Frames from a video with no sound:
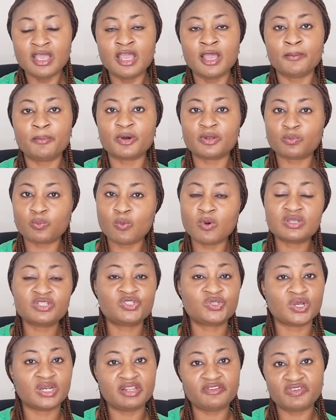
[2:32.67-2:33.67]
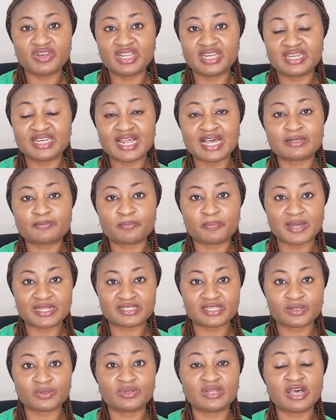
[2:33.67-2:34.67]
But once you're living in that
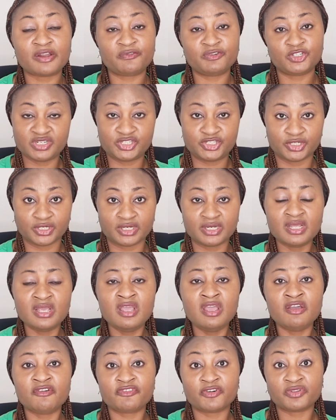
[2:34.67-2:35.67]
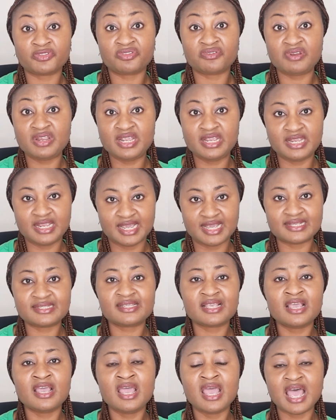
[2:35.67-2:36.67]
particular region for 3 years,
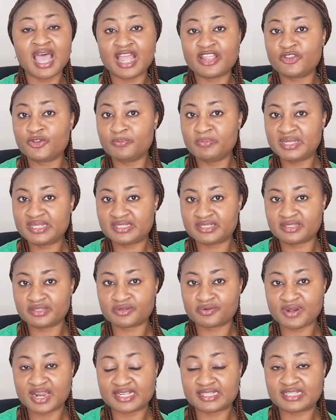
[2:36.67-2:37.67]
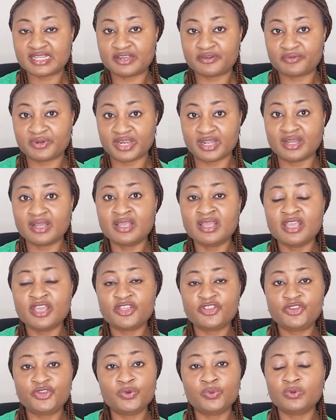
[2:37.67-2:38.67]
and you meet the criteria,
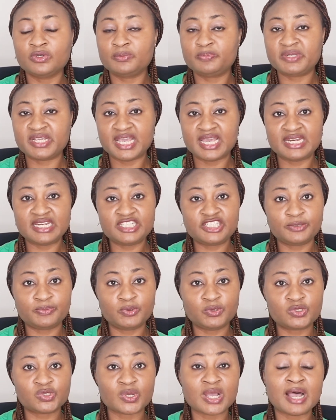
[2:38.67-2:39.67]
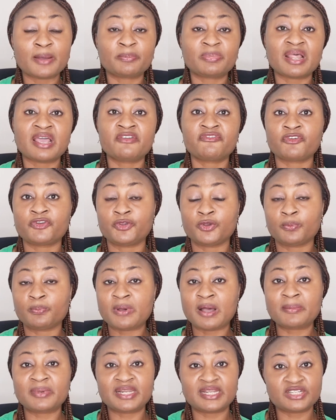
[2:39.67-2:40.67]
you would be eligible to apply for your
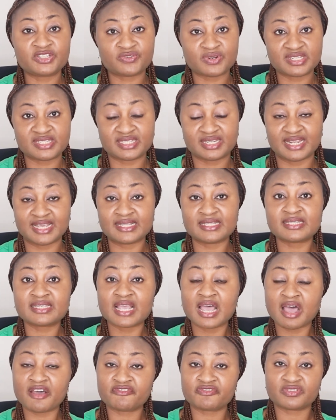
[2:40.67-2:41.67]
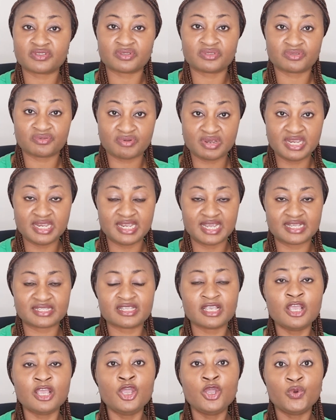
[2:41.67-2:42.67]
permanent residence after 3 years,
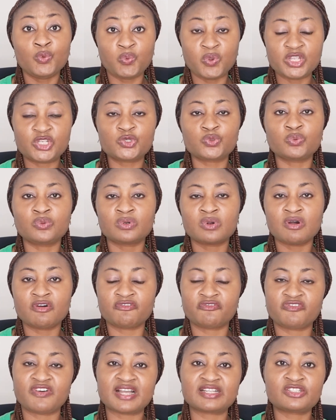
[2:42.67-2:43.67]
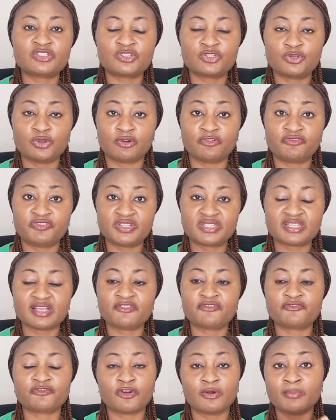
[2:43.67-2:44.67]
which will convert your visa
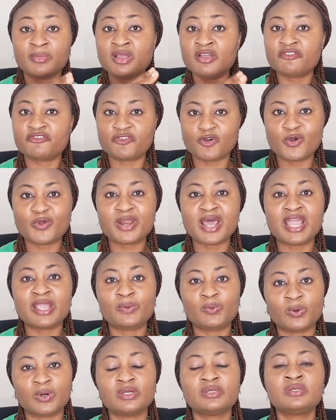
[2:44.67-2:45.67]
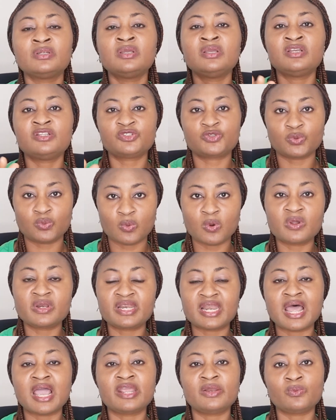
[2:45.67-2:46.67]
from 491 to
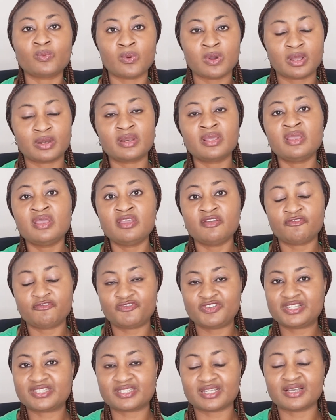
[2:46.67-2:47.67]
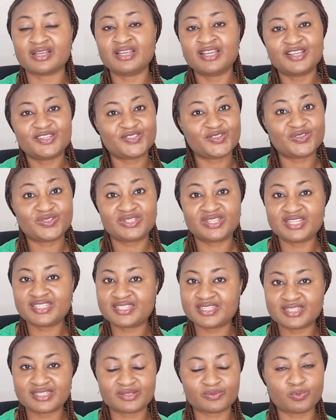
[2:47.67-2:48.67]
191 visa. So this
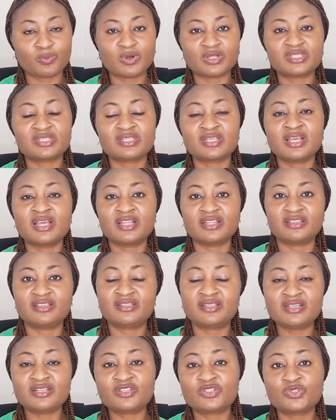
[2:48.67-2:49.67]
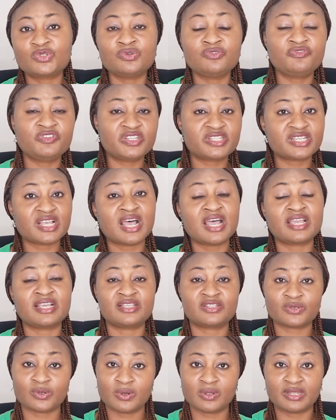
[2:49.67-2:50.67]
is what these two visa is
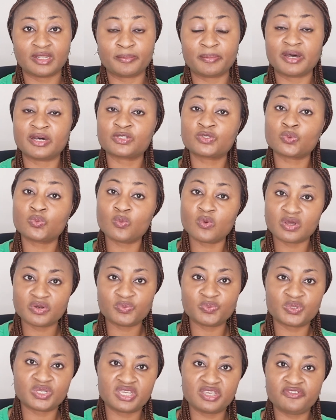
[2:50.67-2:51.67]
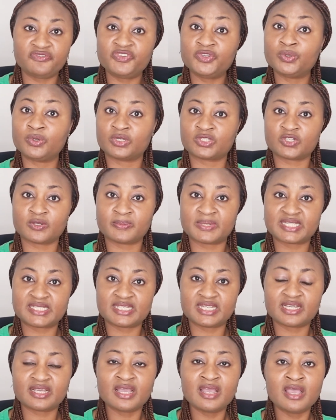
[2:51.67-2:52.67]
all about. One will give you
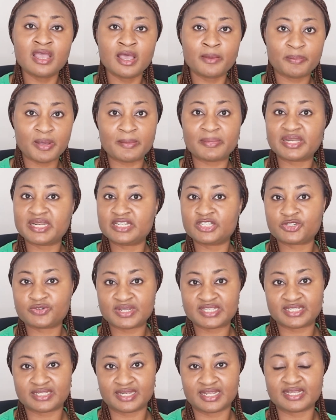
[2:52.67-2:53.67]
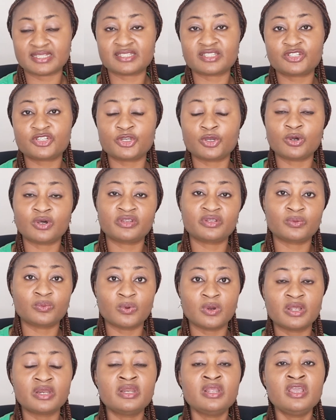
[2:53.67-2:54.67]
automatic permanent residence. The other
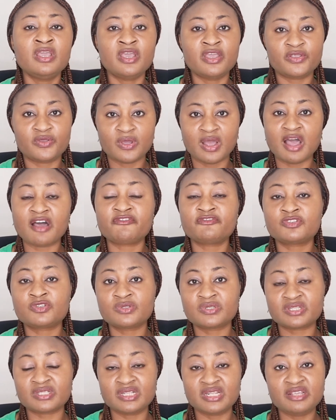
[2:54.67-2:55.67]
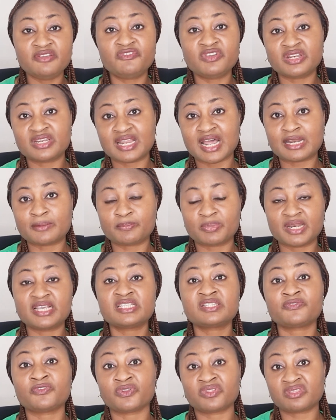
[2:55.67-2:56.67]
one, you have to live in that place
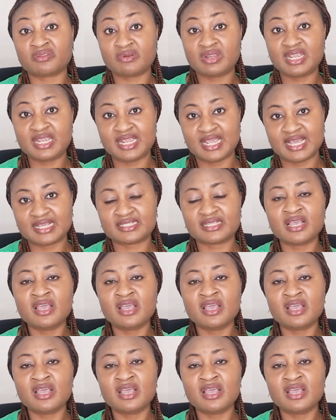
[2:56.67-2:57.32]
for 3 years